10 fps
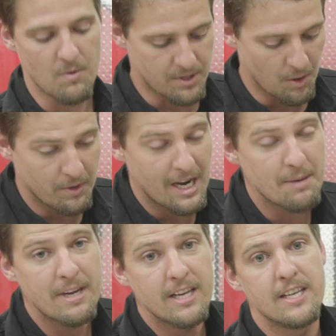So what
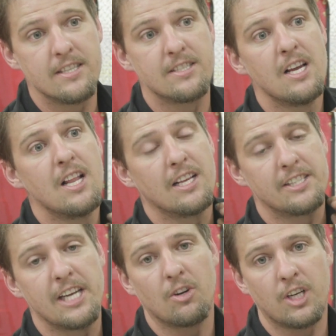I mean is,
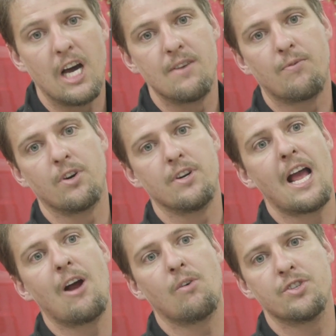let's say you're cutting for
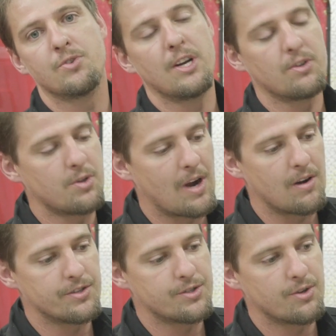an hour straight or two
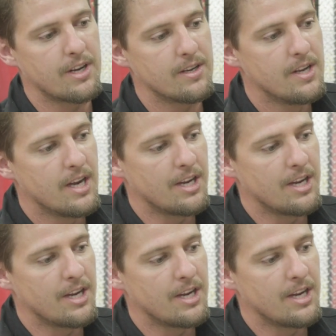hours straight.